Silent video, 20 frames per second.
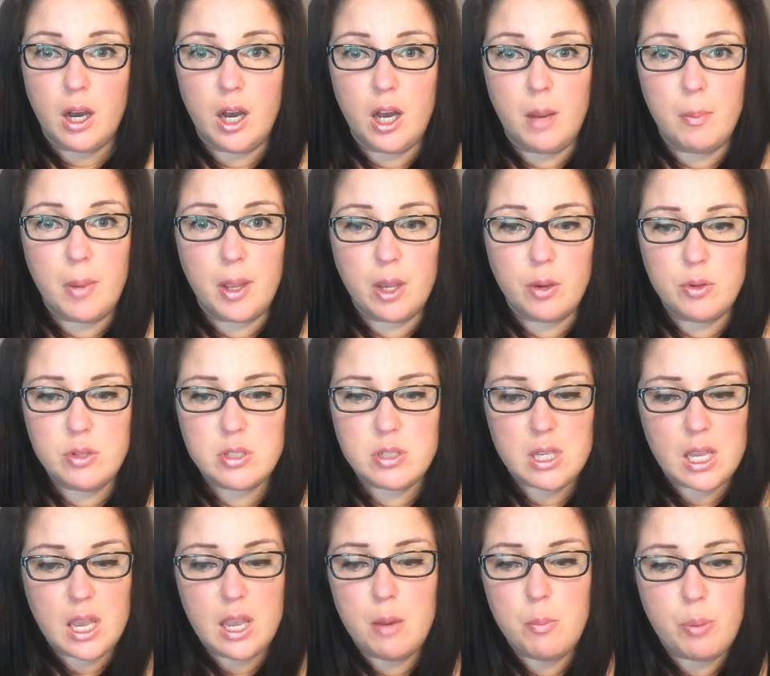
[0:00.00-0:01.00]
Um, I always
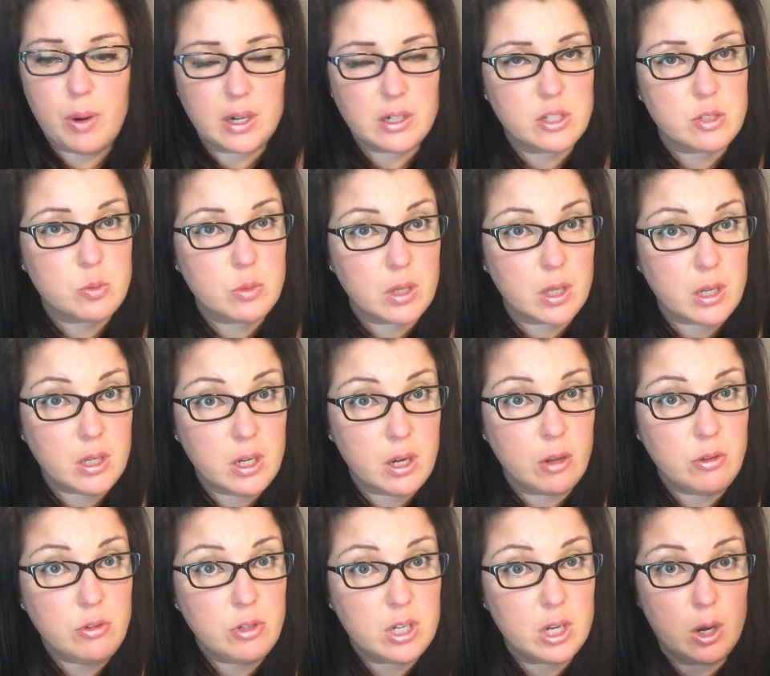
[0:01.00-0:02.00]
say practice with, you
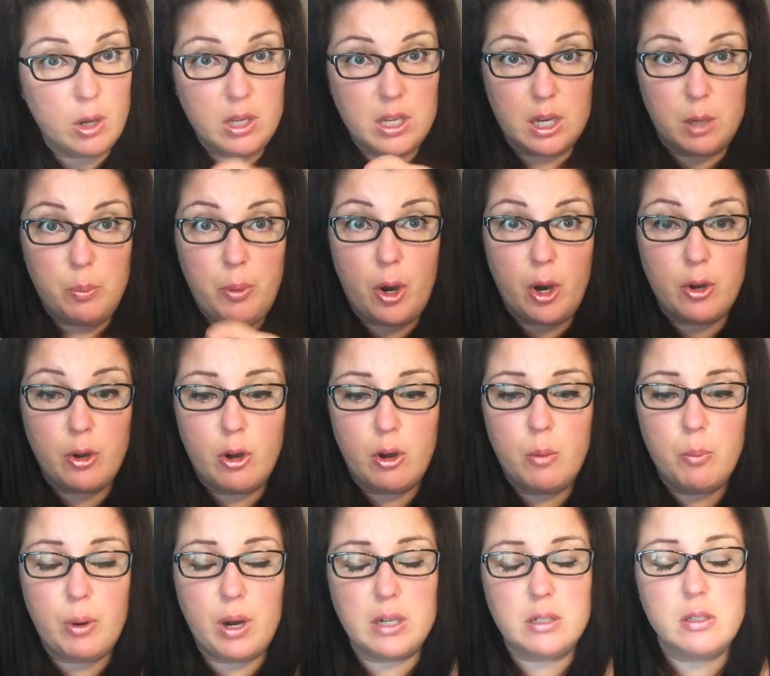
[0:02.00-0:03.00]
know, you can get a partner
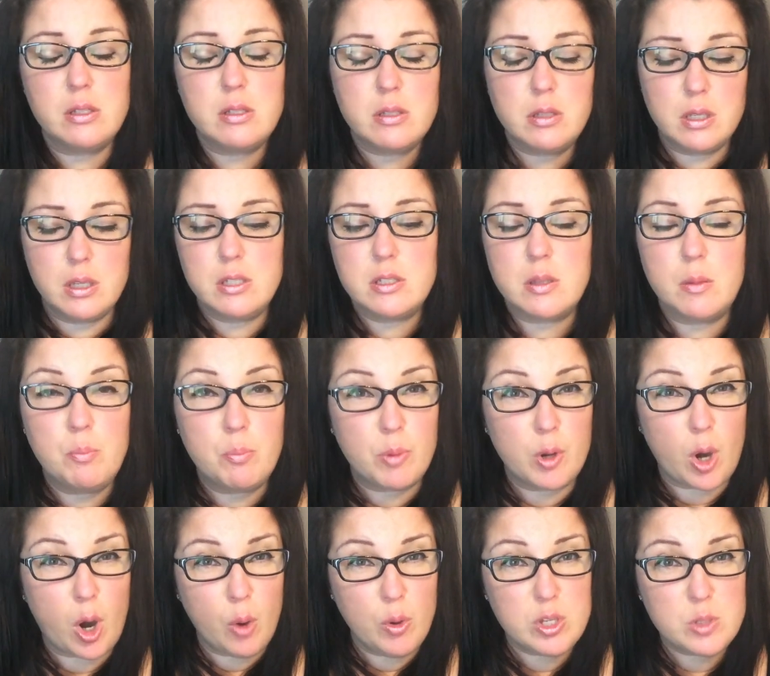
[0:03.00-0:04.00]
and practice this, and,
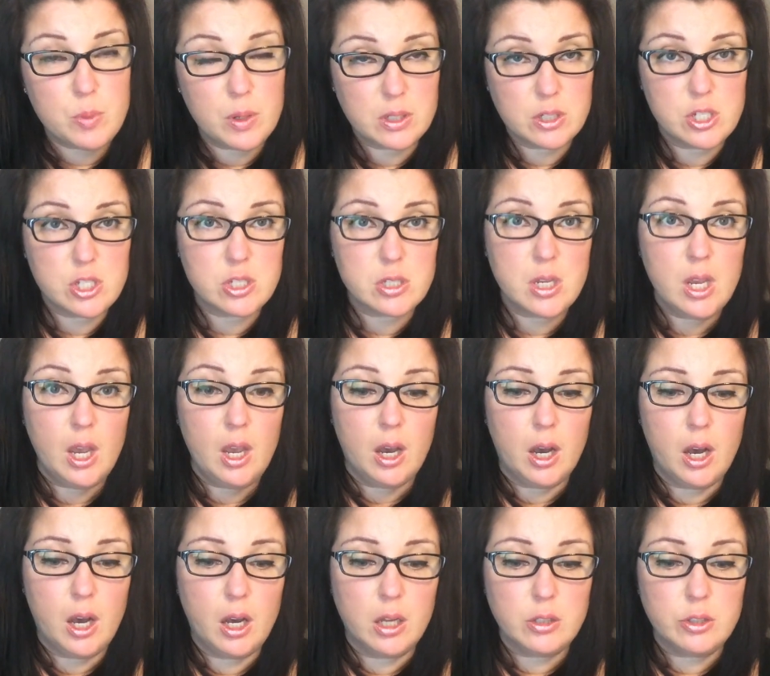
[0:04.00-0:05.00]
but always practice
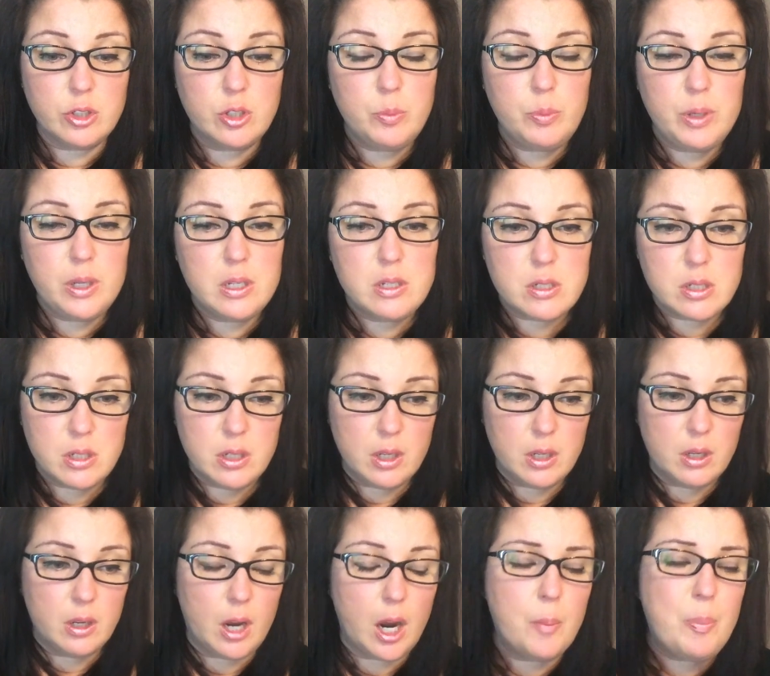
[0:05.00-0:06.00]
a little bit
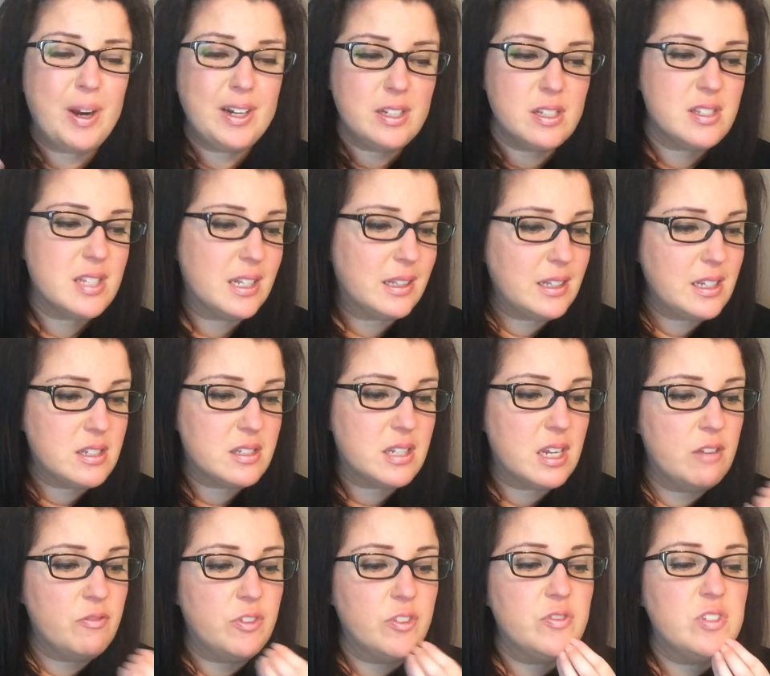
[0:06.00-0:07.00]
Practice at least
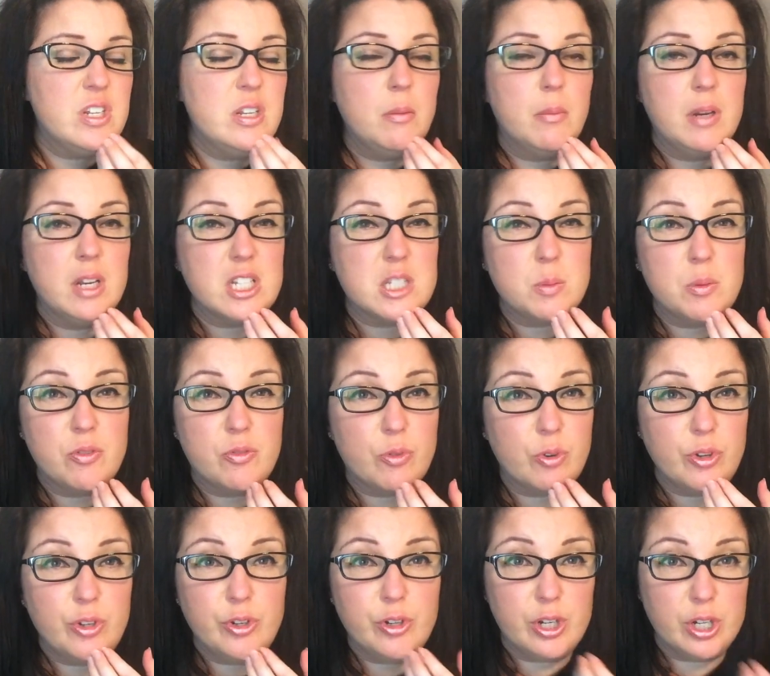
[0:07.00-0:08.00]
10 15 minutes
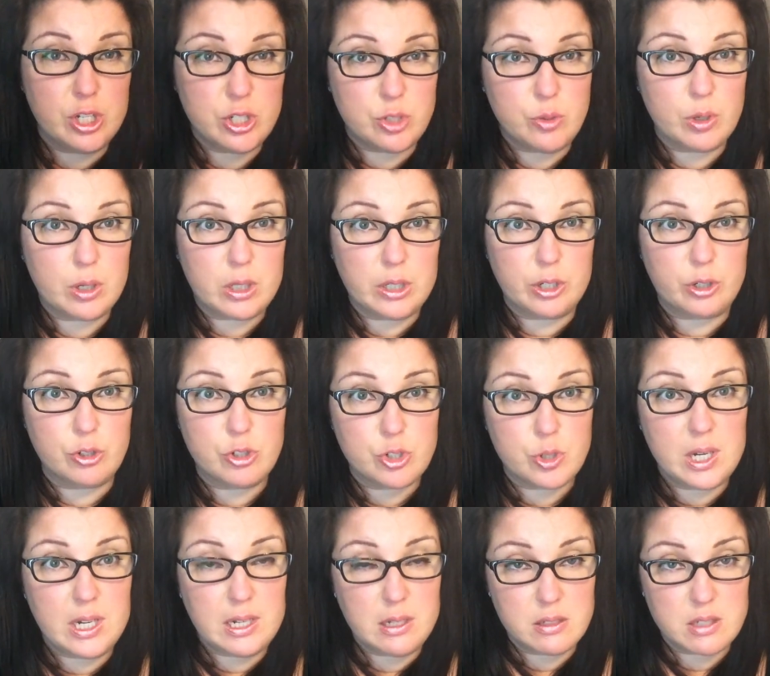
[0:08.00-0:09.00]
before you're going to do a clicker
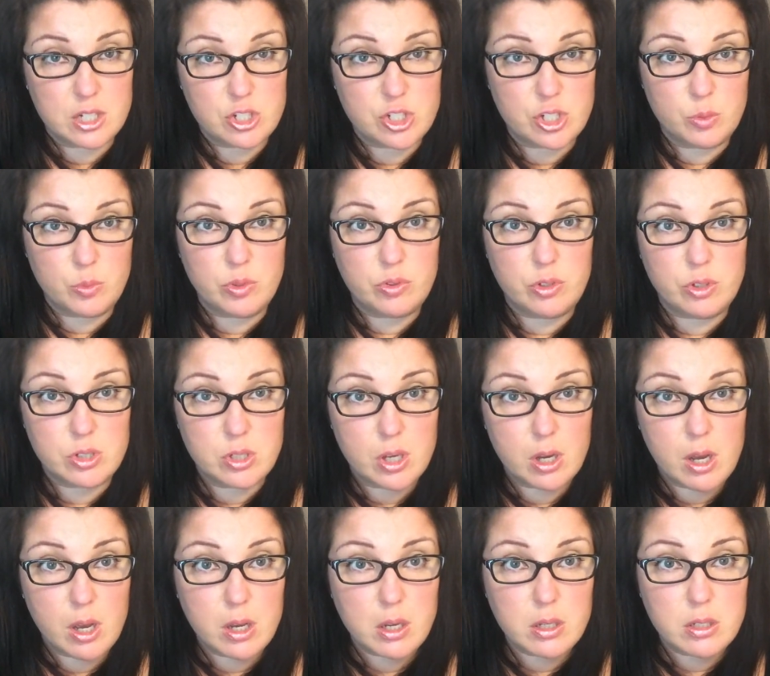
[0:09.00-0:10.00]
training session with your
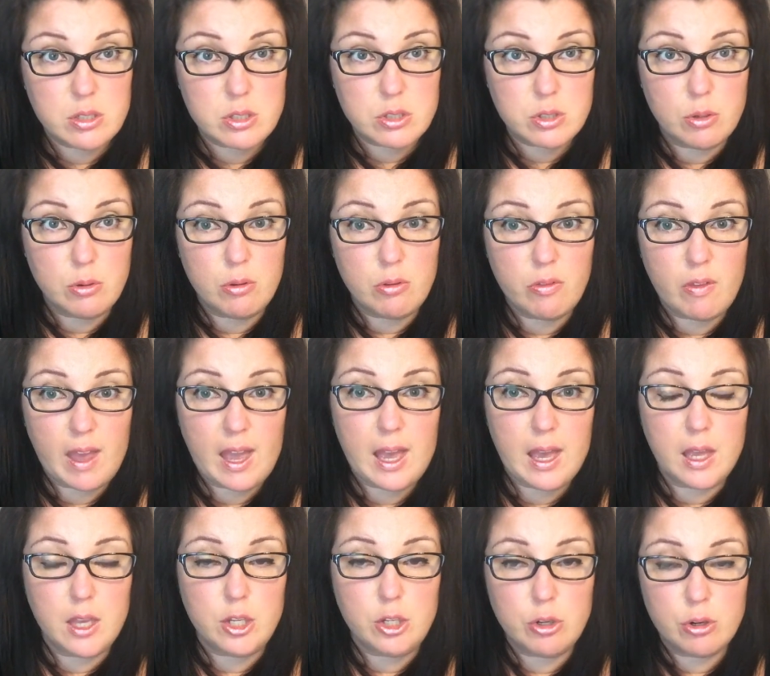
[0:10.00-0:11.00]
dog so
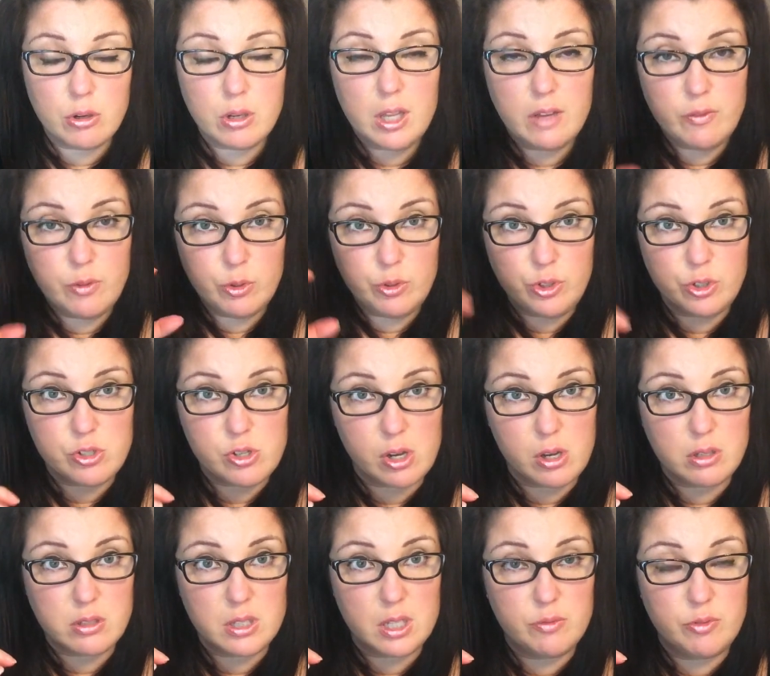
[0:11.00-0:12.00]
that your level and your
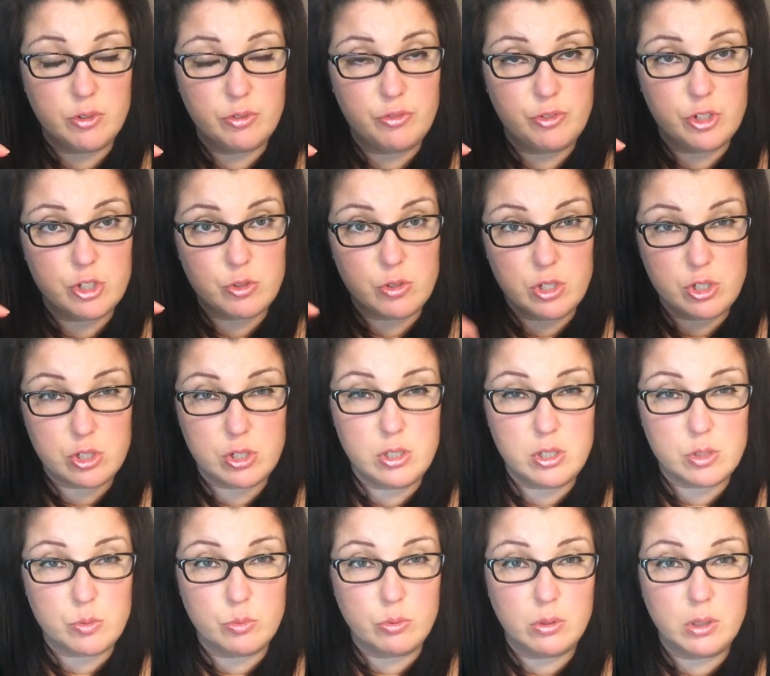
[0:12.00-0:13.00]
dog's level of frustration
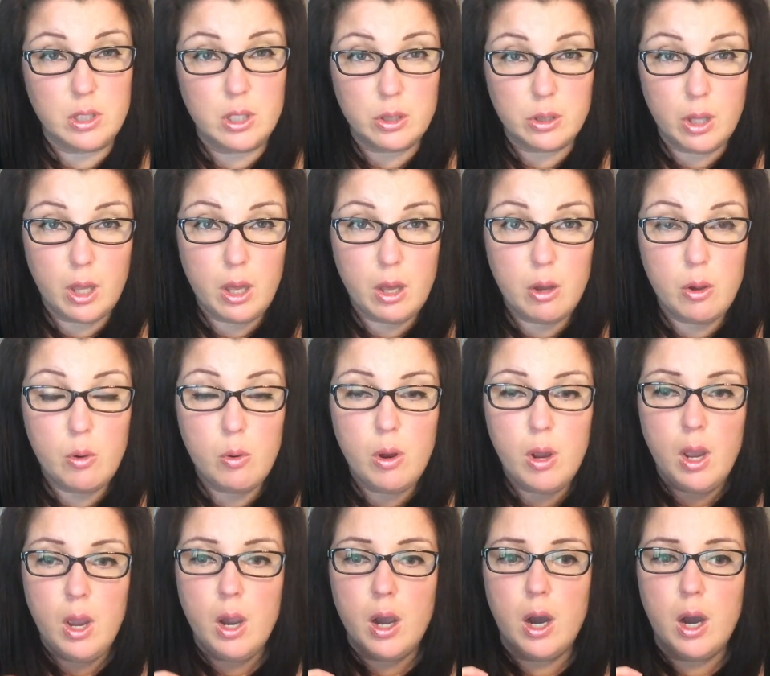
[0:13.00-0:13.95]
is really low.